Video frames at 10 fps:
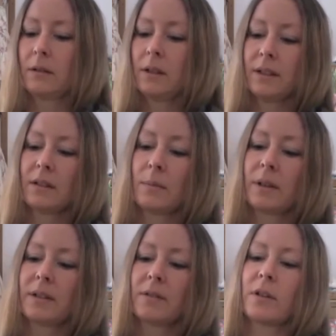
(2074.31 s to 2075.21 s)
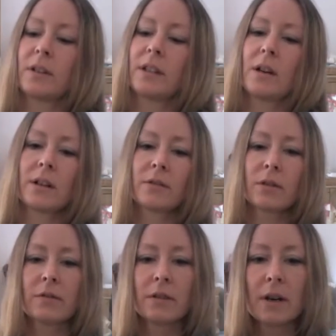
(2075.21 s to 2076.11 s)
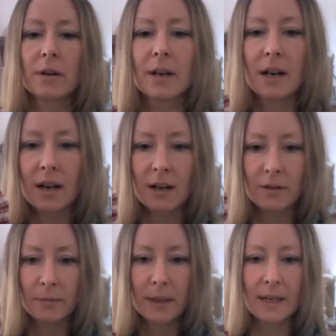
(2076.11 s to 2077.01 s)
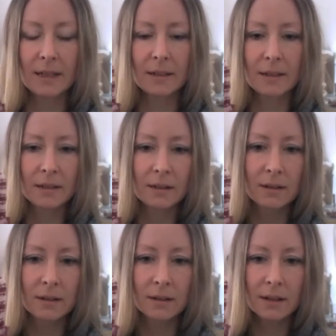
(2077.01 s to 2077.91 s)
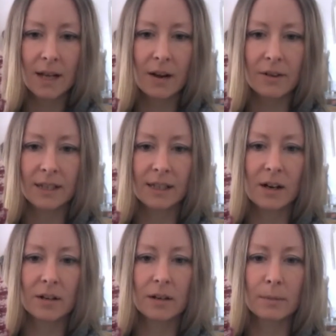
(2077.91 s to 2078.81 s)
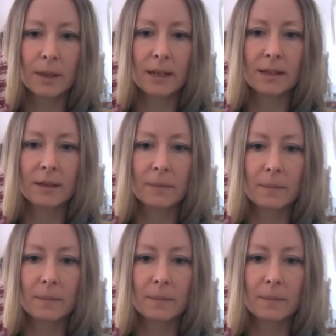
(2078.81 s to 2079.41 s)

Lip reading: That's not because I've cut the yarn after every row. I've been carrying the yarn up like that.